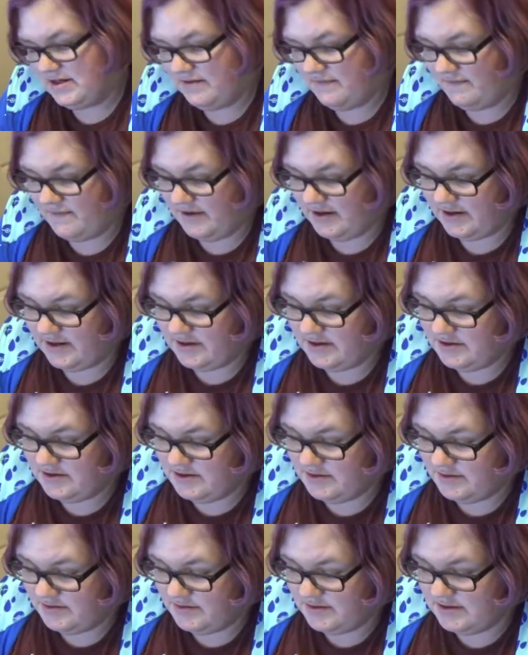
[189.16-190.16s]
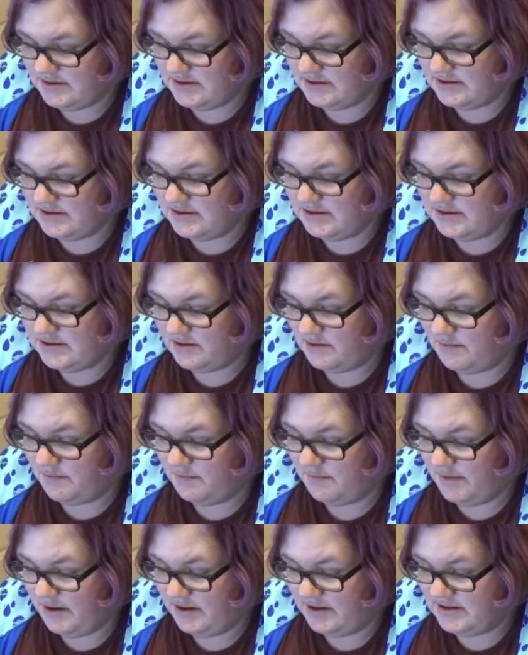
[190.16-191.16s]
if I can do this
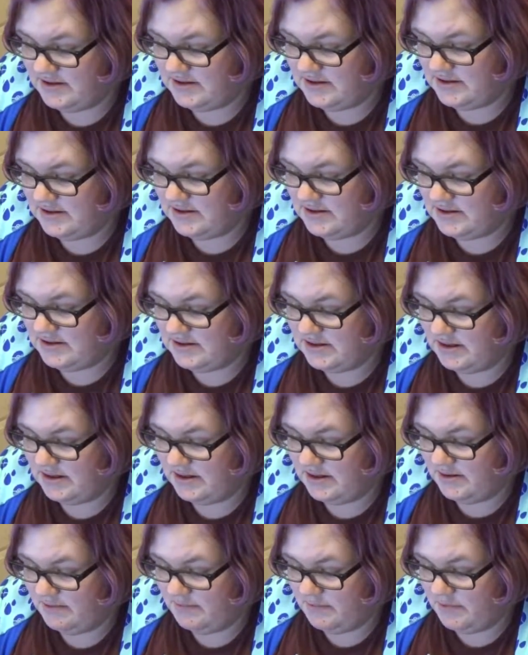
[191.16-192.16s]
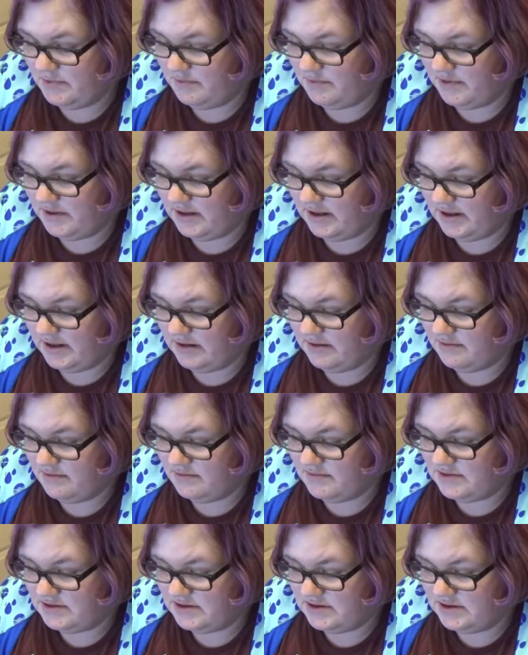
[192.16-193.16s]
right this time
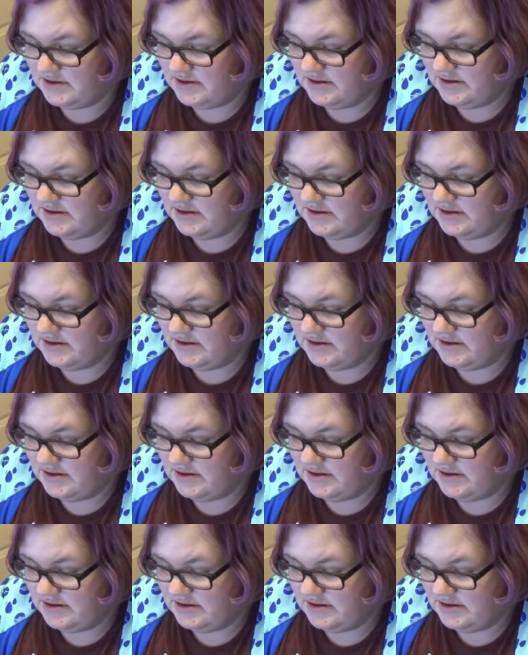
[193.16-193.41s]
without